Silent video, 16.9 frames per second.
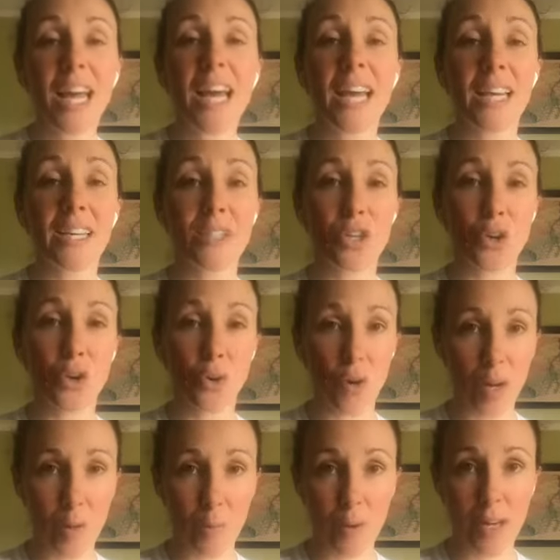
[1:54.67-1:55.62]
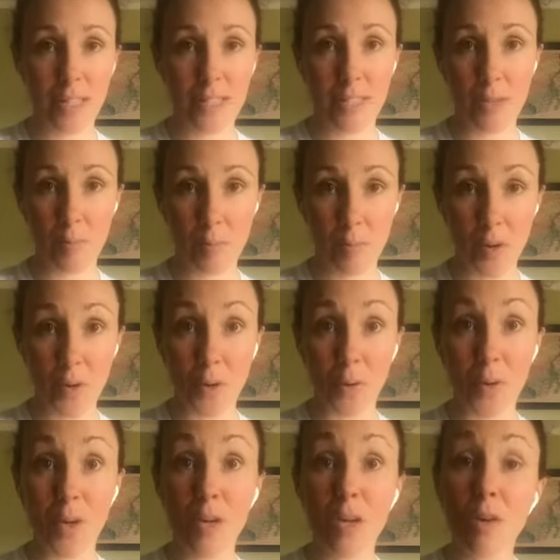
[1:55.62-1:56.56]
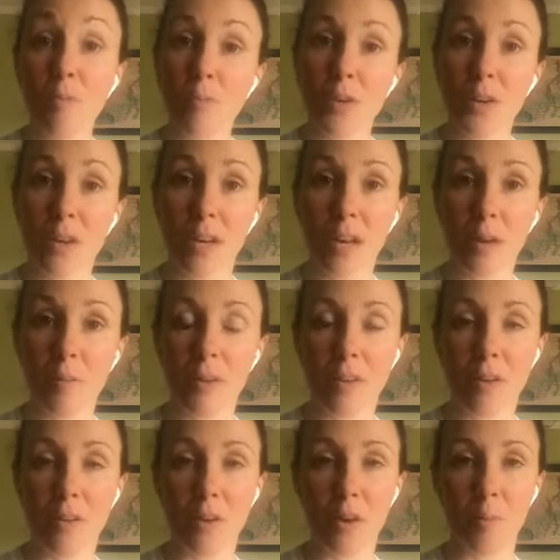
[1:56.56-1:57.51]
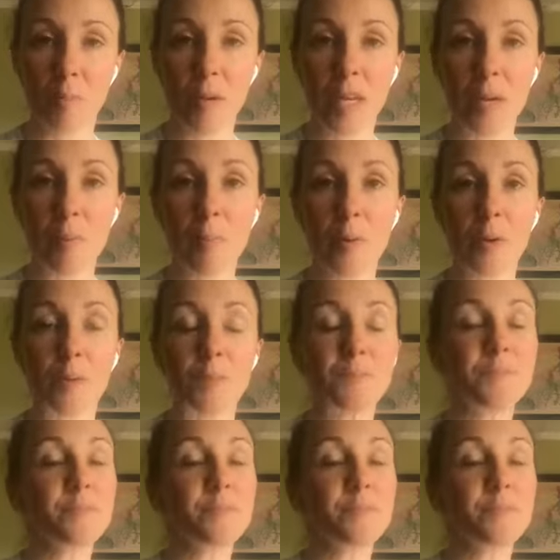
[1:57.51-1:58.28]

and it's a great way to build community with other people